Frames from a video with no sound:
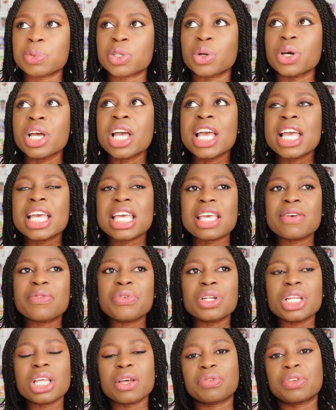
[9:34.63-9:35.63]
So
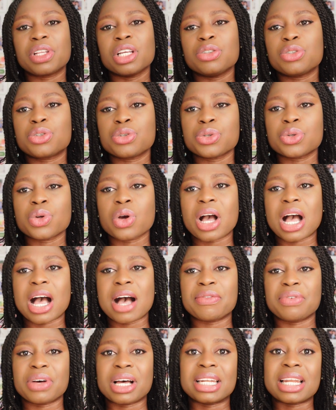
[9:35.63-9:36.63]
even if they do not
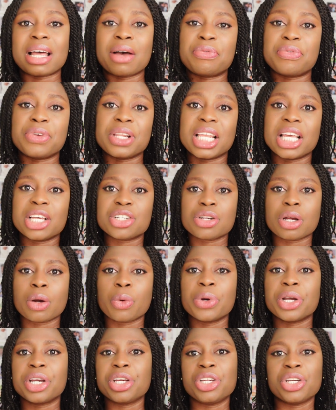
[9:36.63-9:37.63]
have an
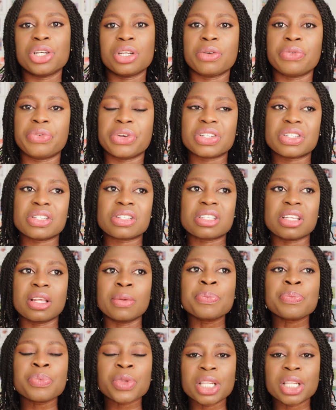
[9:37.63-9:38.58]
affiliation with a university,